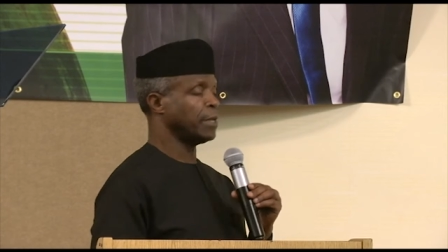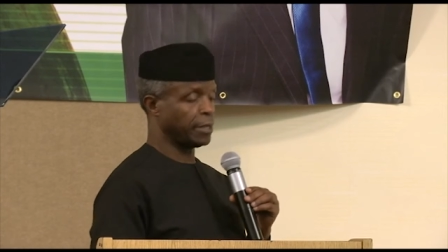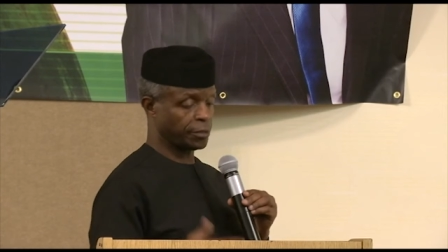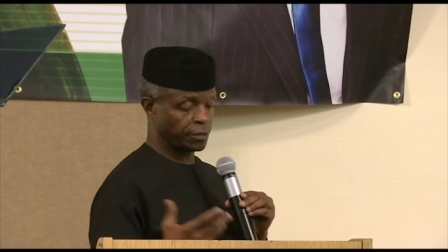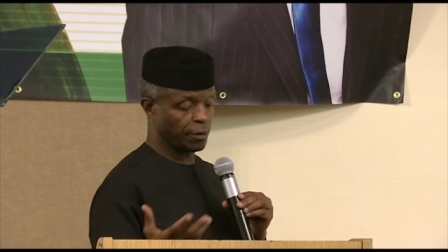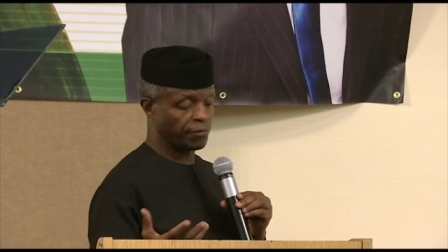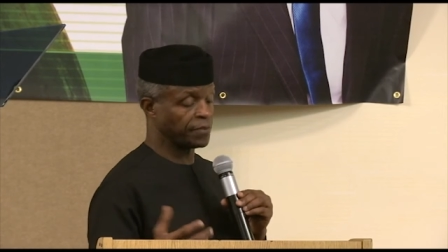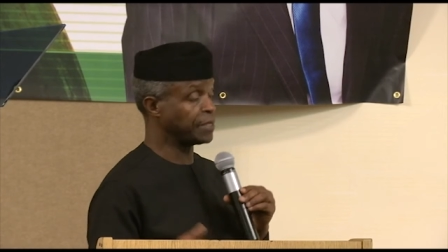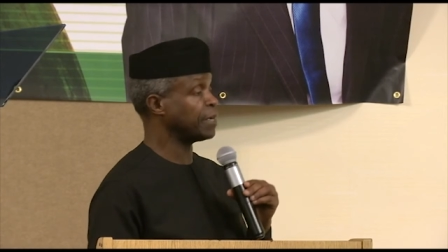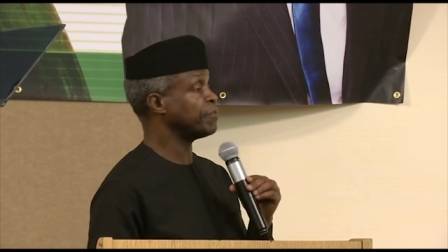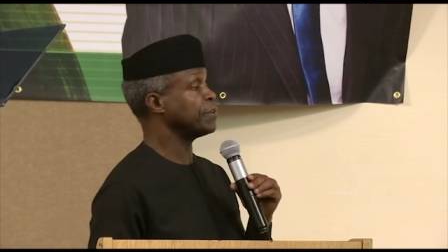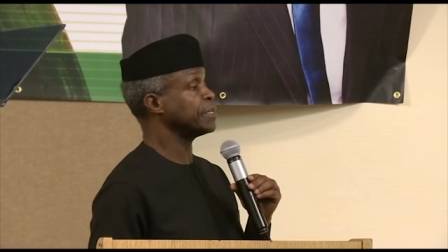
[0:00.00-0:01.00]
stuff
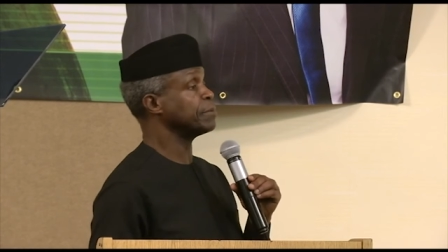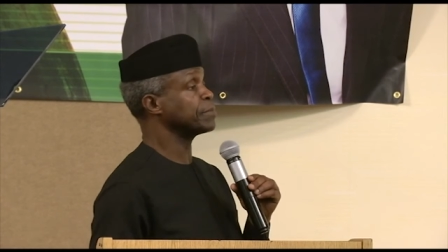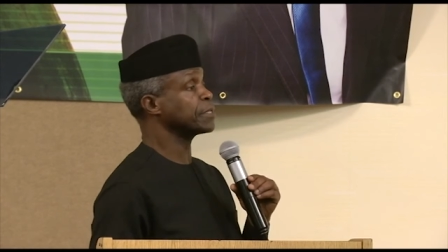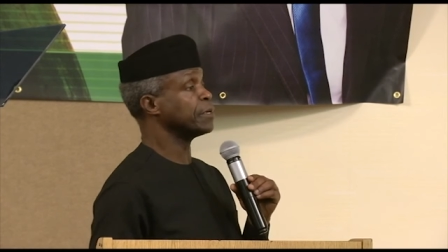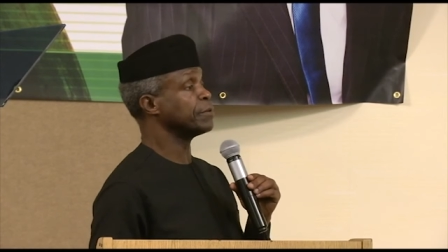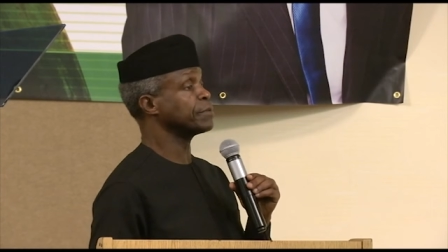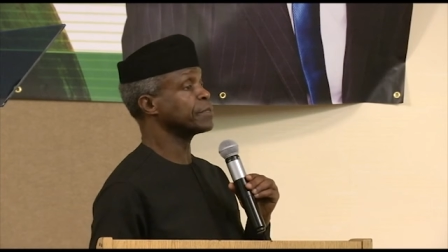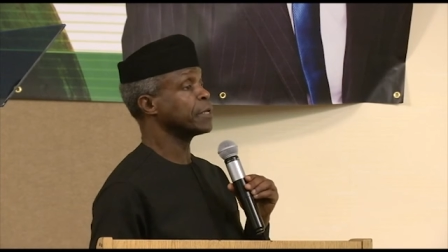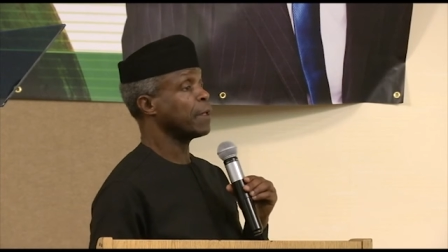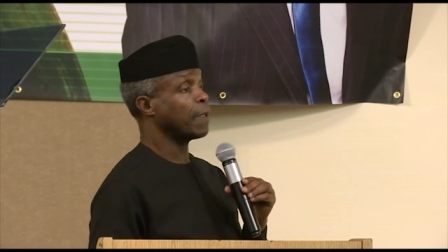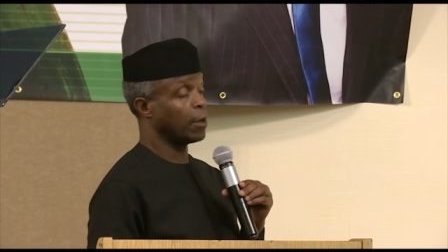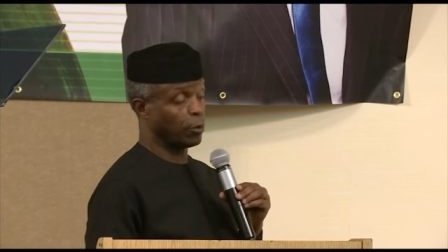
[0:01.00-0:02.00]
either for themselves
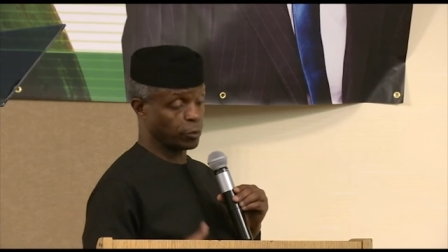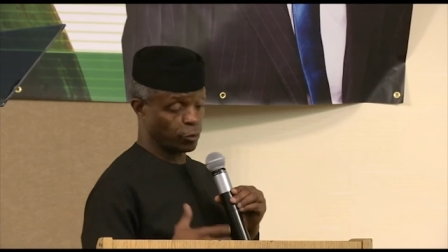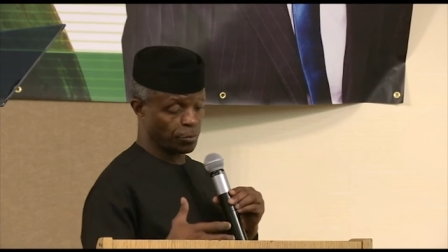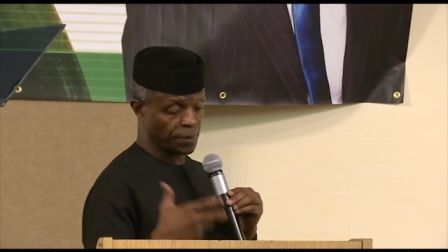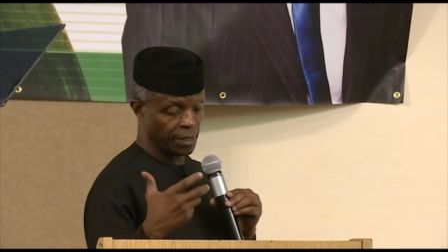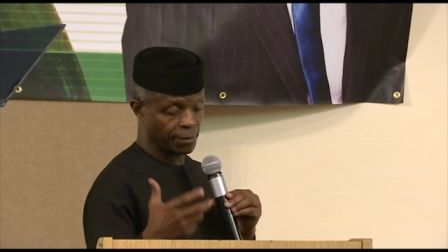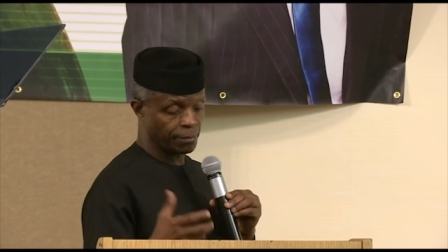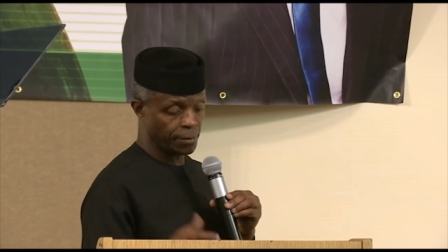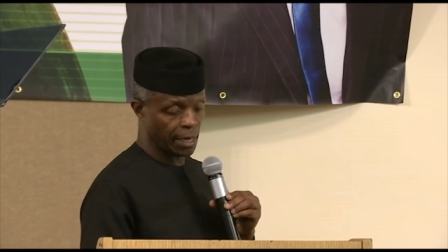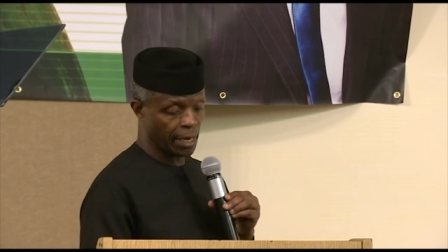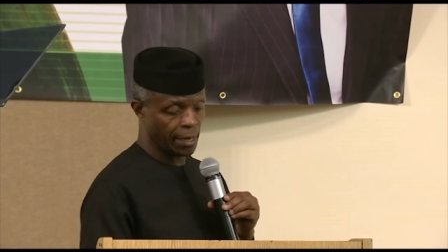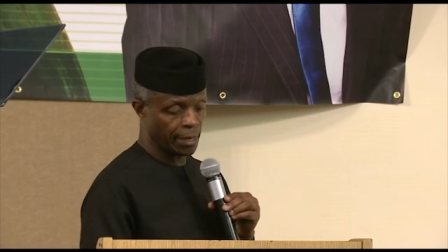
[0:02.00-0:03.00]
or to be
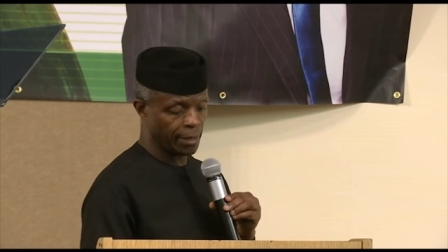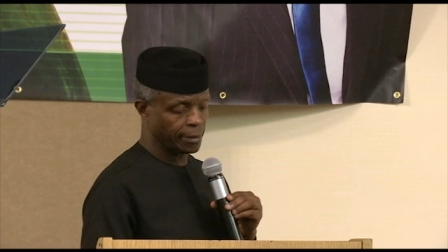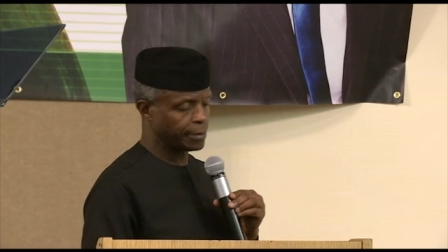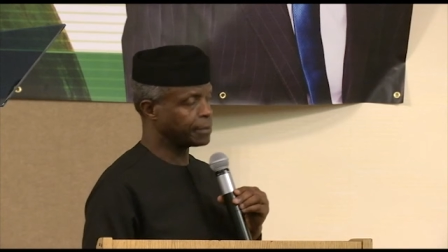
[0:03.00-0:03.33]
uh,